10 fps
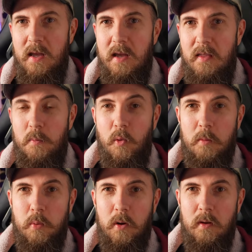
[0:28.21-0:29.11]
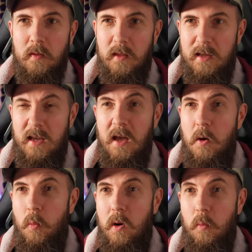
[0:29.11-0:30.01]
and then more importantly,
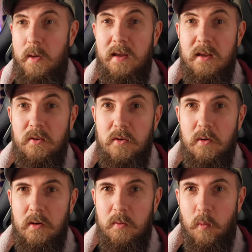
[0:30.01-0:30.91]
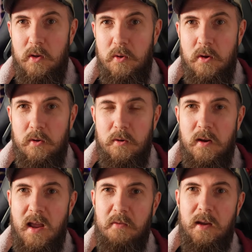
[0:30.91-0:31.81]
what we can do and what you can do to
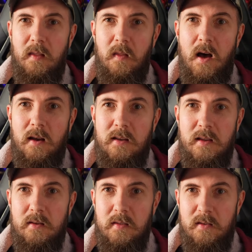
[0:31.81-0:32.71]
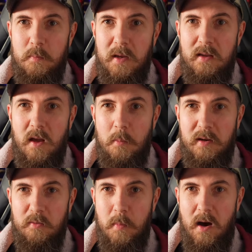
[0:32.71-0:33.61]
never get locked into these big
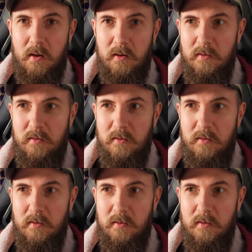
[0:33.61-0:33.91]
companies' models